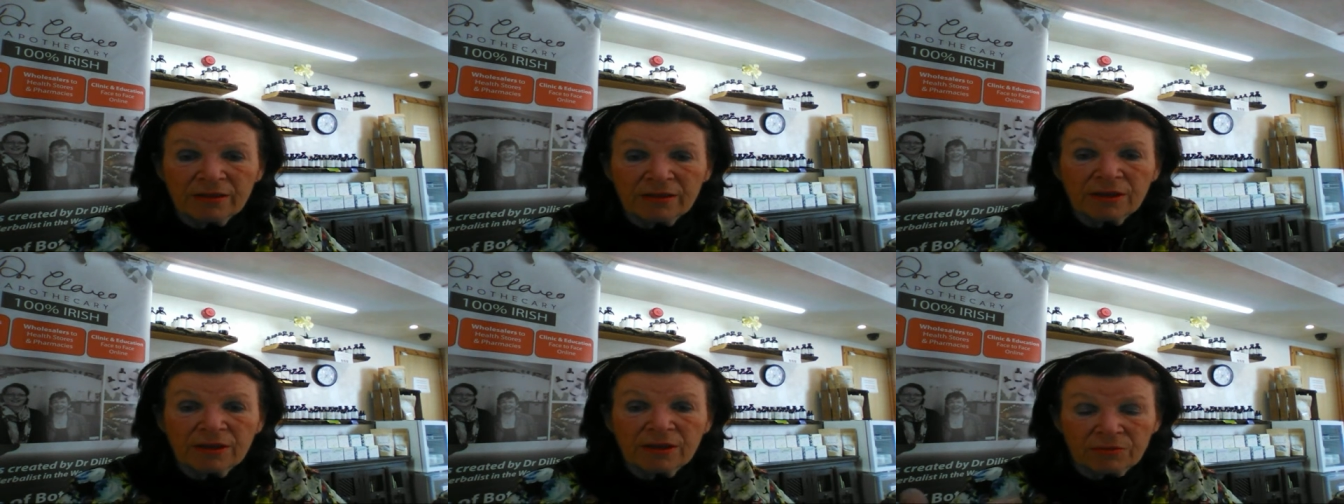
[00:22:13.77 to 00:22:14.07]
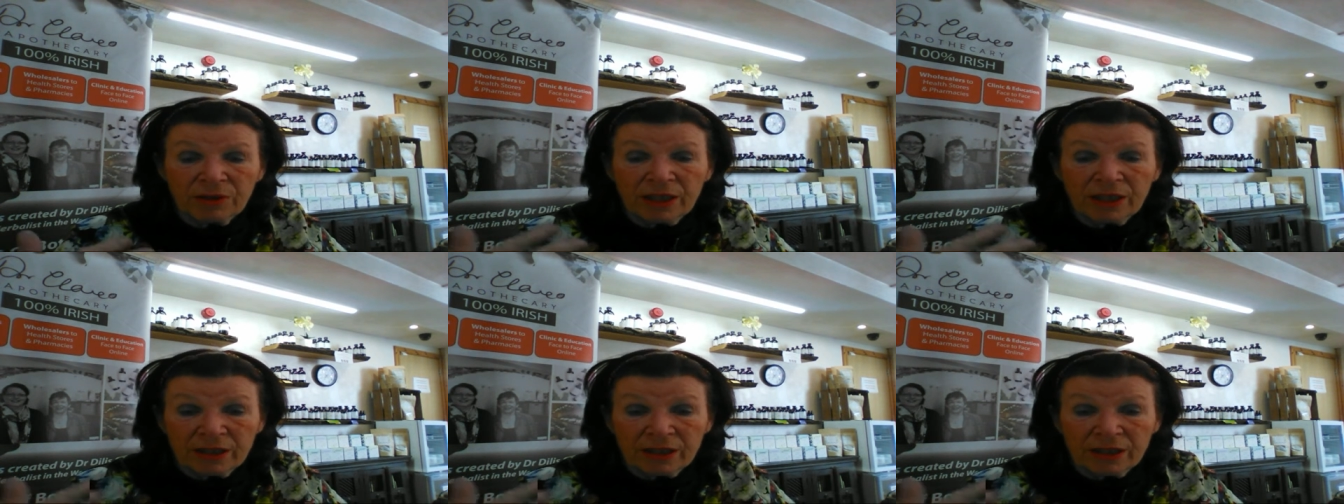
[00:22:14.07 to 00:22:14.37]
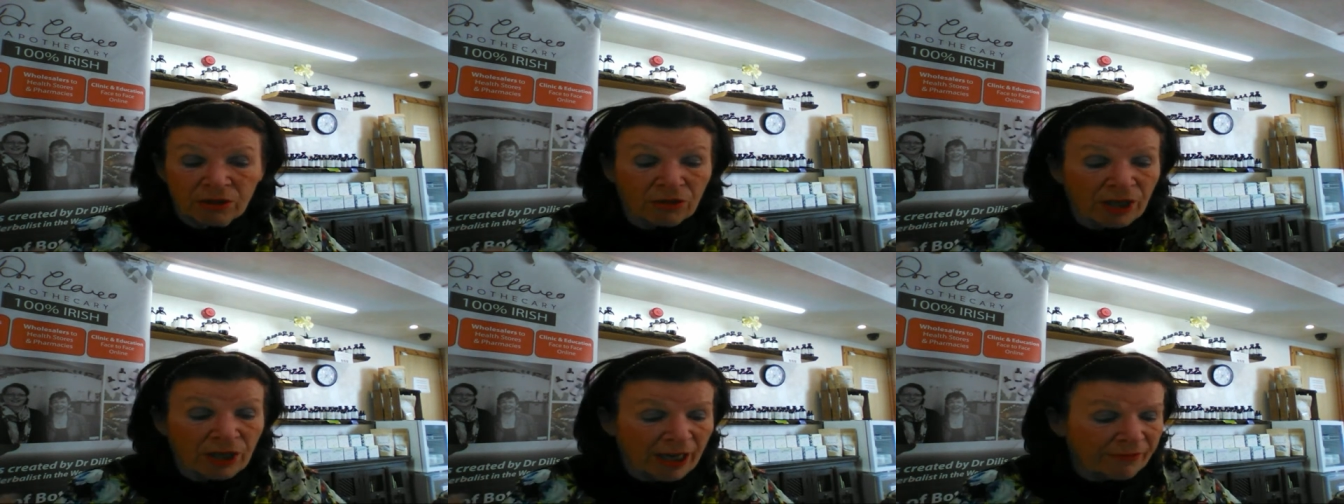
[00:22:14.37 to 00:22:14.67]
we need to look
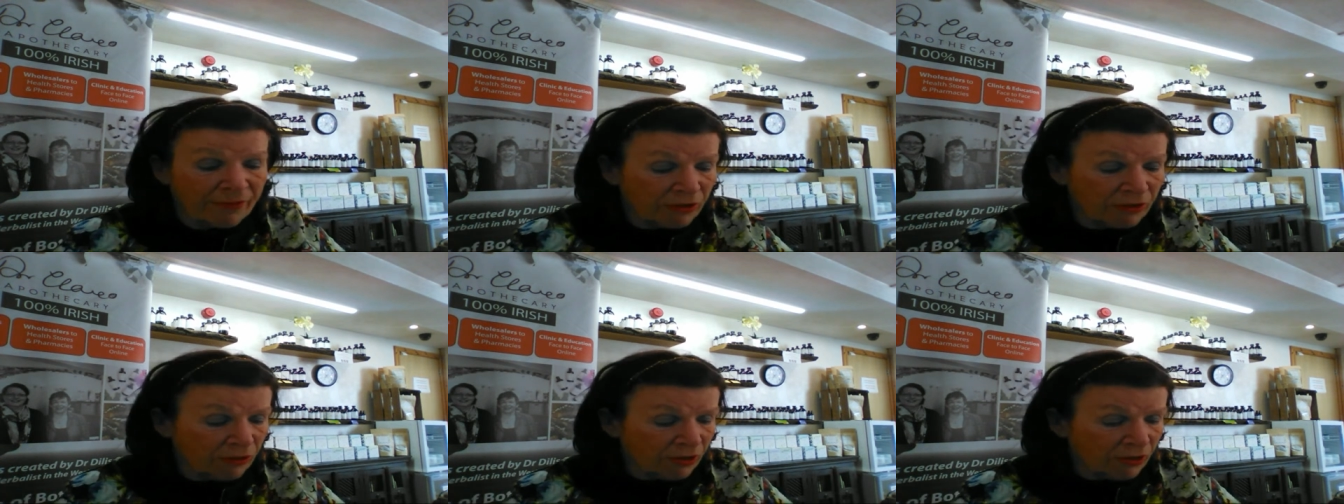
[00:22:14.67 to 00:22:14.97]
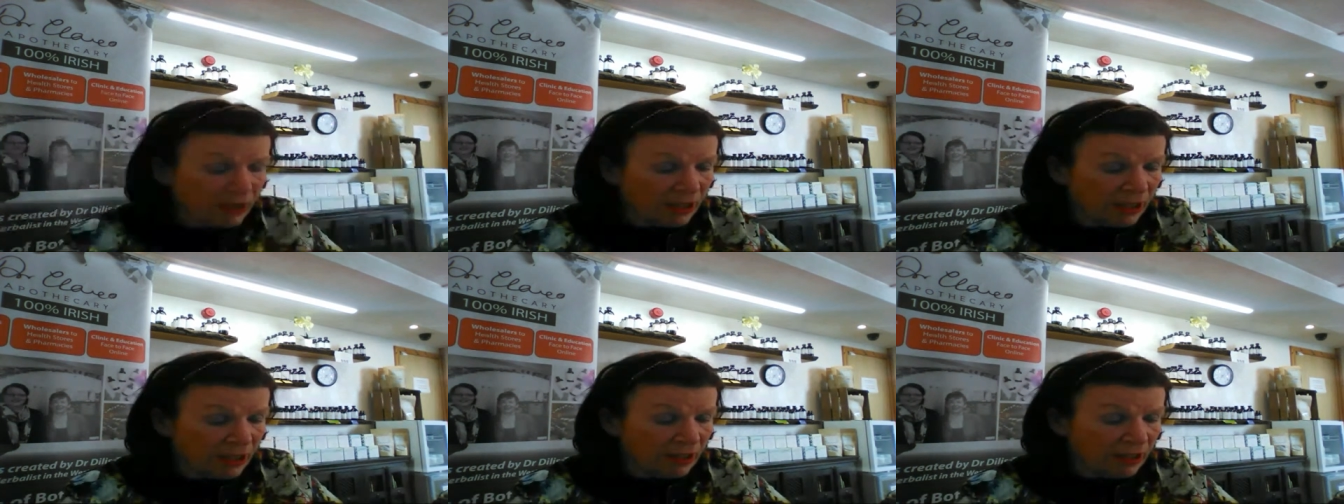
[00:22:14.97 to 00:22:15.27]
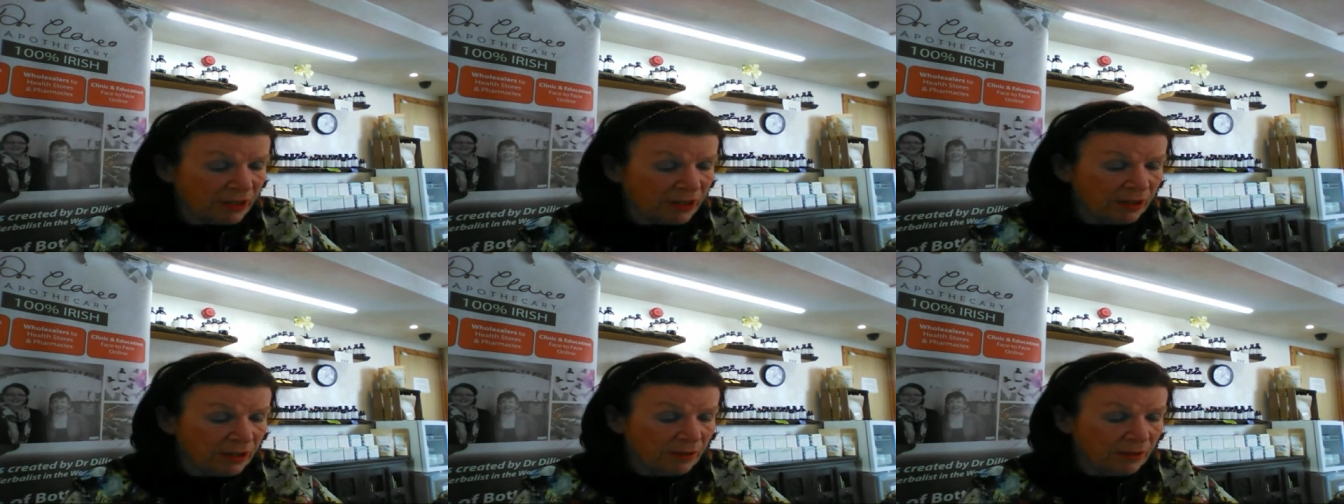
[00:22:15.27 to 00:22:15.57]
after ourselves,
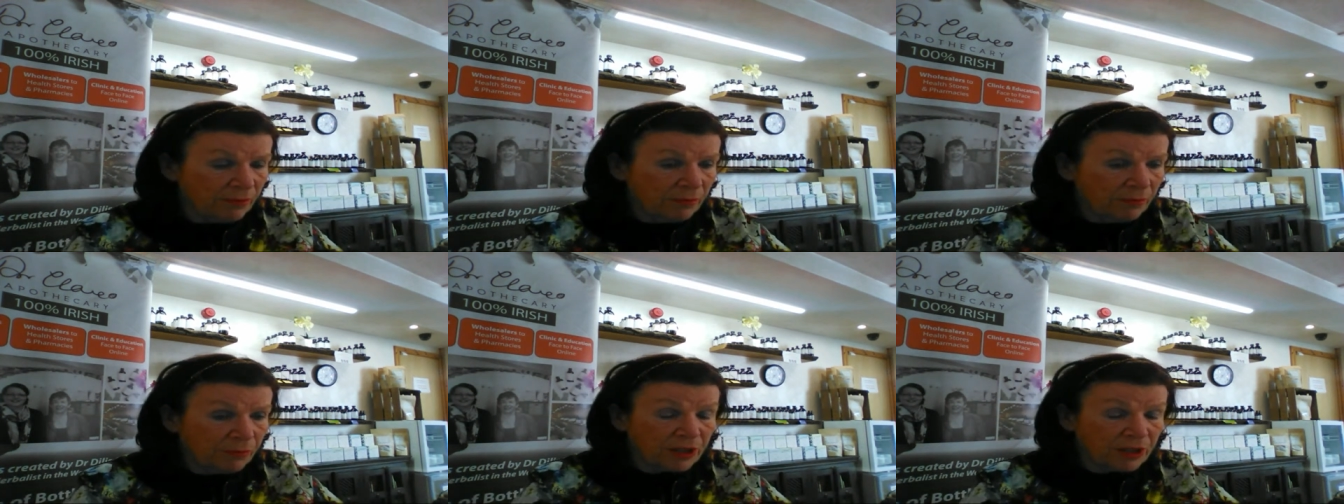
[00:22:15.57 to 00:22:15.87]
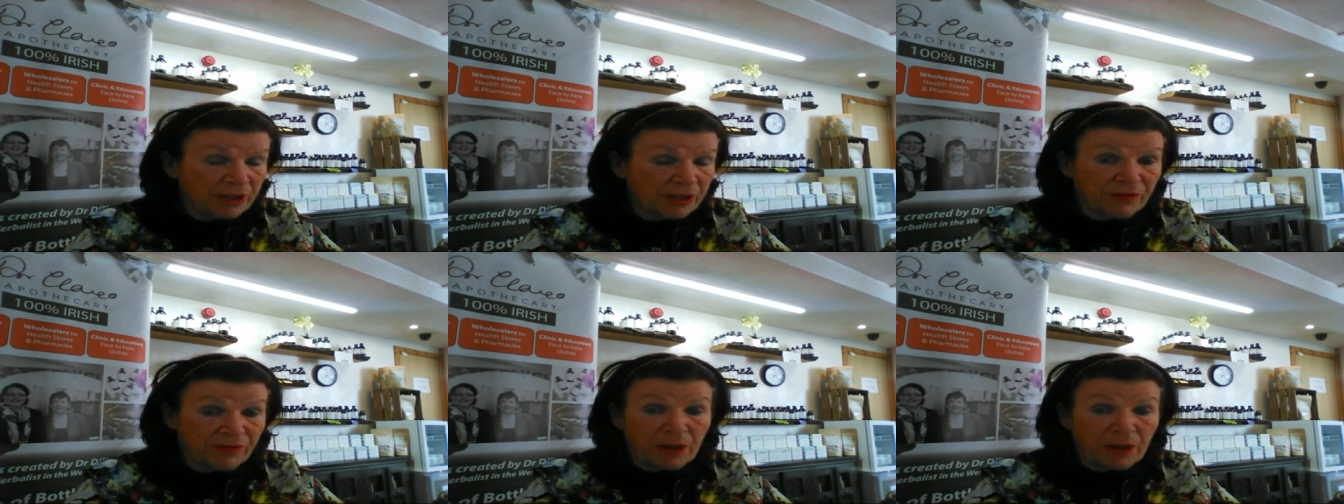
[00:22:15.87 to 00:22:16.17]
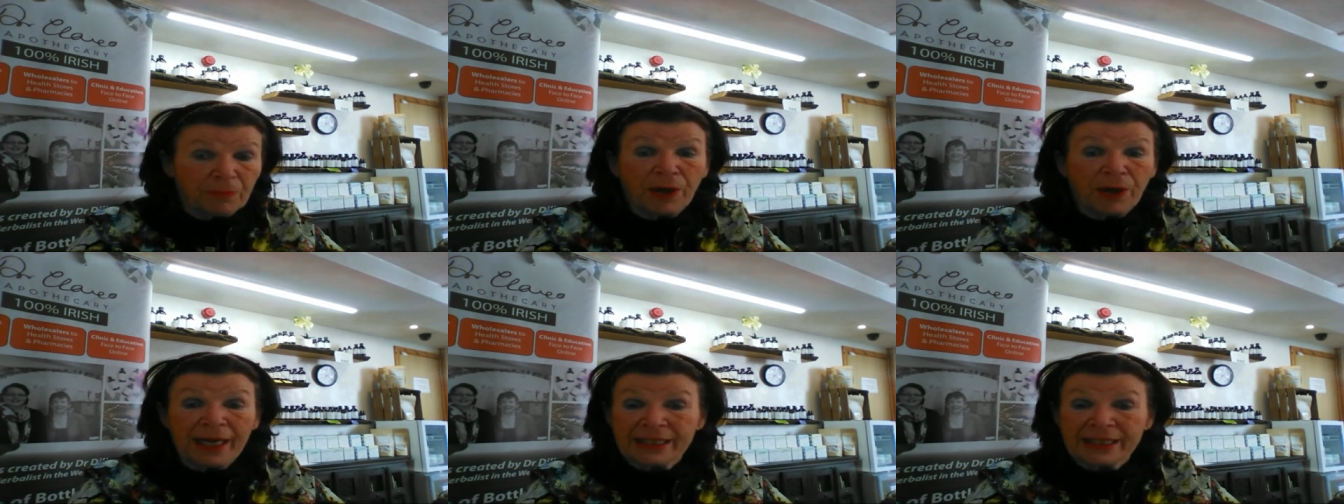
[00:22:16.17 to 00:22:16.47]
but it's very
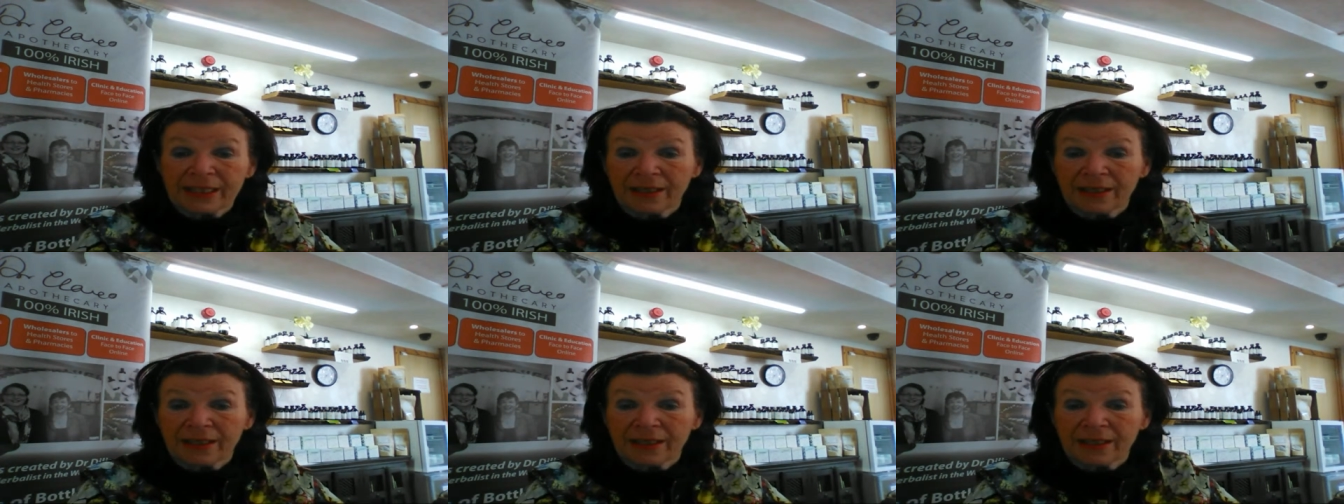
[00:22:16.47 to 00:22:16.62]
practical.